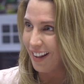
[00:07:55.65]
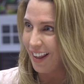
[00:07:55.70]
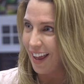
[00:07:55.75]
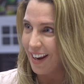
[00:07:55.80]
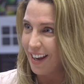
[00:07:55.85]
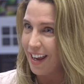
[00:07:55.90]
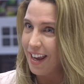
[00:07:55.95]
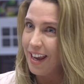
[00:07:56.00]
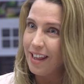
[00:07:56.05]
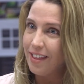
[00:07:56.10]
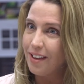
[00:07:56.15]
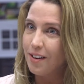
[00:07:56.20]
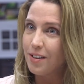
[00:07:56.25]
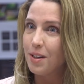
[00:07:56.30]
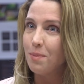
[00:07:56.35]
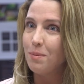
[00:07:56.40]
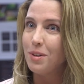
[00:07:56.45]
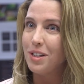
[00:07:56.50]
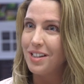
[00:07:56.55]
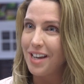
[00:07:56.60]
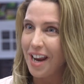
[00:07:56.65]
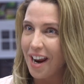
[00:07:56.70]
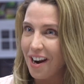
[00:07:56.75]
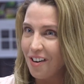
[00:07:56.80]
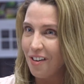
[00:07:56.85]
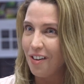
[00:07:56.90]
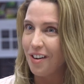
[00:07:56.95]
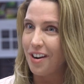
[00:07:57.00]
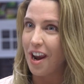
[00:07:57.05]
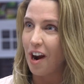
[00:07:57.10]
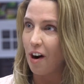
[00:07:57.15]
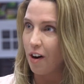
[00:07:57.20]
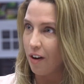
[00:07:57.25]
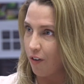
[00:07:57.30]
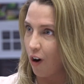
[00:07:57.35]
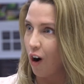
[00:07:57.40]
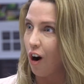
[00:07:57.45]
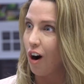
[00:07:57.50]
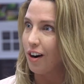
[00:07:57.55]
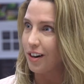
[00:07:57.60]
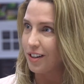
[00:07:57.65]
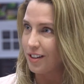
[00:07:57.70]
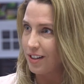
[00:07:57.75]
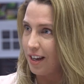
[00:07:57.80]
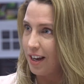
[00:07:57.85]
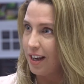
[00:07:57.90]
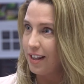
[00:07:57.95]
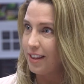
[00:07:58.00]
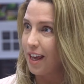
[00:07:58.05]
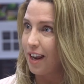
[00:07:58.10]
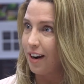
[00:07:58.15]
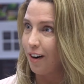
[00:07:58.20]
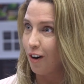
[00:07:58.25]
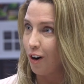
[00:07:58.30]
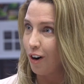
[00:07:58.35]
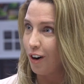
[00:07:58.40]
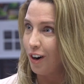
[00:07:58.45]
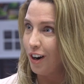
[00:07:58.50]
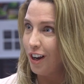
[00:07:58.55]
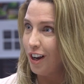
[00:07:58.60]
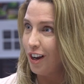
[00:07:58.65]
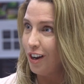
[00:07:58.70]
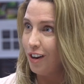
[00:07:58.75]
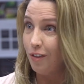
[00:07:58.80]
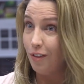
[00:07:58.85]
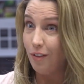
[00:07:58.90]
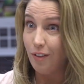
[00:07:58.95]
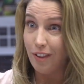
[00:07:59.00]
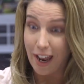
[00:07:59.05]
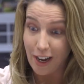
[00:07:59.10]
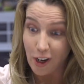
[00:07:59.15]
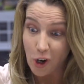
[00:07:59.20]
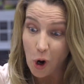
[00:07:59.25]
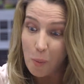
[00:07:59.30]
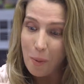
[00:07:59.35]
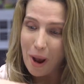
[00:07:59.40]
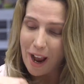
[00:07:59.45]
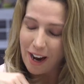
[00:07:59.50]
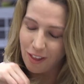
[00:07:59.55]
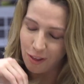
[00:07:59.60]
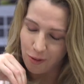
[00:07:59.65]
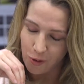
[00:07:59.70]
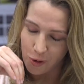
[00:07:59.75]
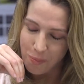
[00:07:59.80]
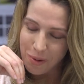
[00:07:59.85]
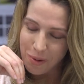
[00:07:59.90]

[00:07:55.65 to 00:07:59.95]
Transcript: Like, there's some standard narrative arcs that go back through